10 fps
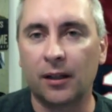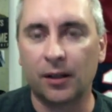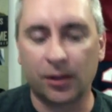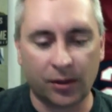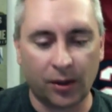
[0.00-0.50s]

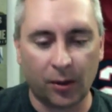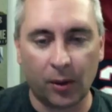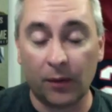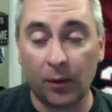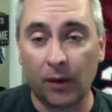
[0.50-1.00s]
So
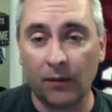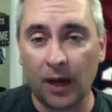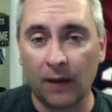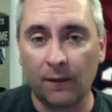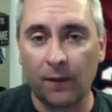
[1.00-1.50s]
if you have
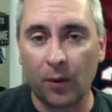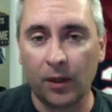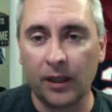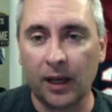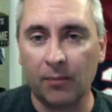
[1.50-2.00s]
not
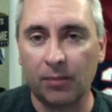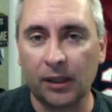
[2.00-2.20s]
voted yet,